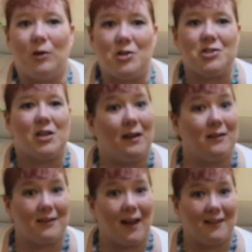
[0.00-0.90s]
which
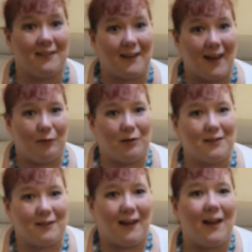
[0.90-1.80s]
has started airing
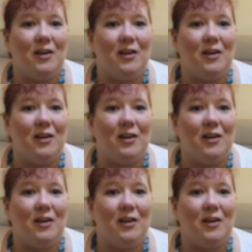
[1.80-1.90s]
today